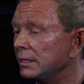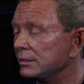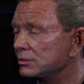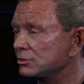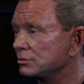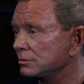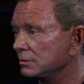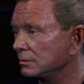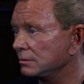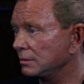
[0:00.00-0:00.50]

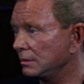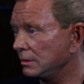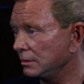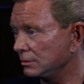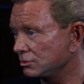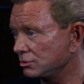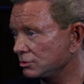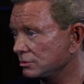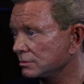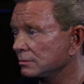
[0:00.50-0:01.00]
that's
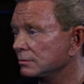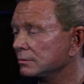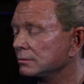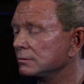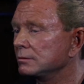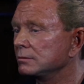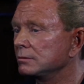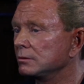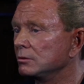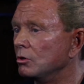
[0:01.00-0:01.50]
his
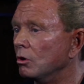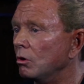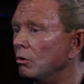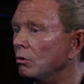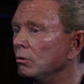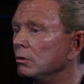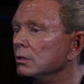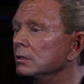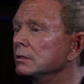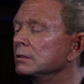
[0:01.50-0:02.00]

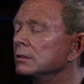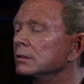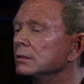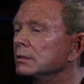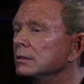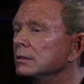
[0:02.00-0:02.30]
goal.